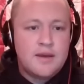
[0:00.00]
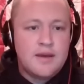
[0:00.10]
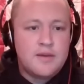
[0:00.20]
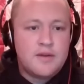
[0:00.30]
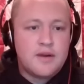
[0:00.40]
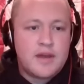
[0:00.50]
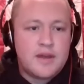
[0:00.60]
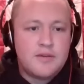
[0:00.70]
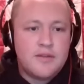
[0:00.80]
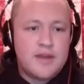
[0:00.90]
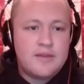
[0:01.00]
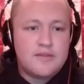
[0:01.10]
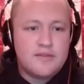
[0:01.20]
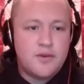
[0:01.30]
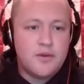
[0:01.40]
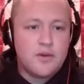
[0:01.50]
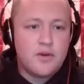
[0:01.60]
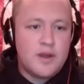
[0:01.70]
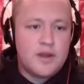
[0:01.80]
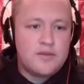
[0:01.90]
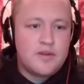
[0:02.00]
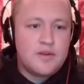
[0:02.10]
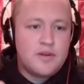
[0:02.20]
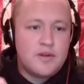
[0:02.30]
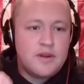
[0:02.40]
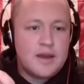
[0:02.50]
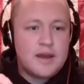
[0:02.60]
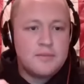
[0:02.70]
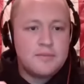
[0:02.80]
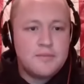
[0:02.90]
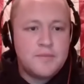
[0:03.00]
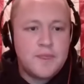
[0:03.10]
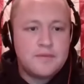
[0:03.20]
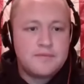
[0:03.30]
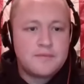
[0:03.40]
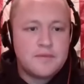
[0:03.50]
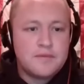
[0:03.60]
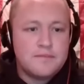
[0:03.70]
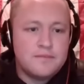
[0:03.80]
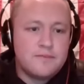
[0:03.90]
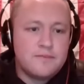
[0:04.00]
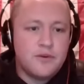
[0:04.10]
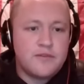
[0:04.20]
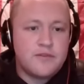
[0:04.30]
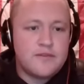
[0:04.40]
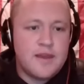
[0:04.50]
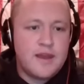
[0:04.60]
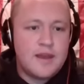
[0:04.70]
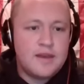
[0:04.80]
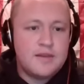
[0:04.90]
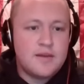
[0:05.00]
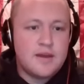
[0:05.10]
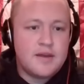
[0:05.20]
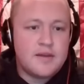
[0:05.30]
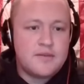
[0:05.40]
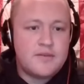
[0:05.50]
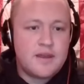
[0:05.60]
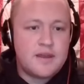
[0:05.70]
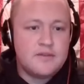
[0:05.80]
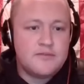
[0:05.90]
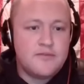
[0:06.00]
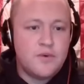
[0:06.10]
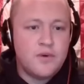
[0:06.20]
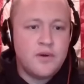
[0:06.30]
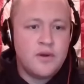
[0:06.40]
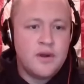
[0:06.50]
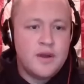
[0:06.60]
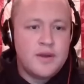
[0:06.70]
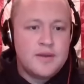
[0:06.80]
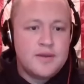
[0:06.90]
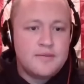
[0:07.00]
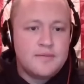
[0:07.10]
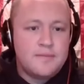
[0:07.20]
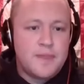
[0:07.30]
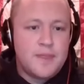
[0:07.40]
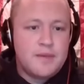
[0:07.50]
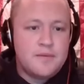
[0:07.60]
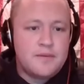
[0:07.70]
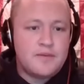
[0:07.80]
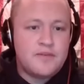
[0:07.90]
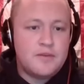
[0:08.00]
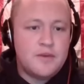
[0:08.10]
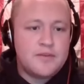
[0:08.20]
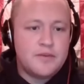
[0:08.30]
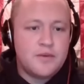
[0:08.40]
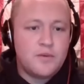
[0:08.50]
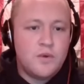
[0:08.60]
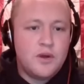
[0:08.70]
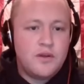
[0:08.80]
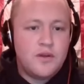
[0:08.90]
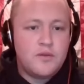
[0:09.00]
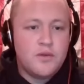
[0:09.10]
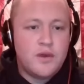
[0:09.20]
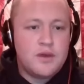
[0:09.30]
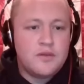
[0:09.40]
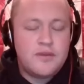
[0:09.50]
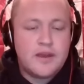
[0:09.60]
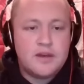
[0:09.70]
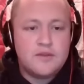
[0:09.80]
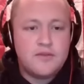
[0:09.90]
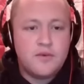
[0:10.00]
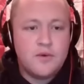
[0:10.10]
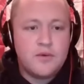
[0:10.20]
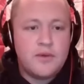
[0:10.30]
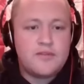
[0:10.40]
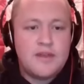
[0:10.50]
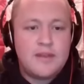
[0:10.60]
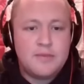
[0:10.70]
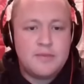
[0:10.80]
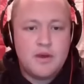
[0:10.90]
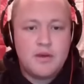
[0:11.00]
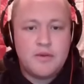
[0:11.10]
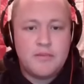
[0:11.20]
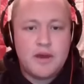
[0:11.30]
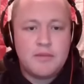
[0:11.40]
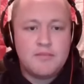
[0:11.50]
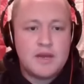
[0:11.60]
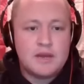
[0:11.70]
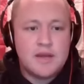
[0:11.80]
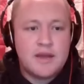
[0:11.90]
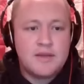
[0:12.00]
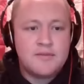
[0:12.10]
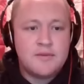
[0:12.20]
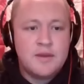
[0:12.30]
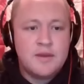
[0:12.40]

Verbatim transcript: They're kind of on the edge of field goal range here. 1st and 10, 2nd and 4. Deshaun Watson with a 1-yard run on 2nd and 4. They snap the ball with about a minute left.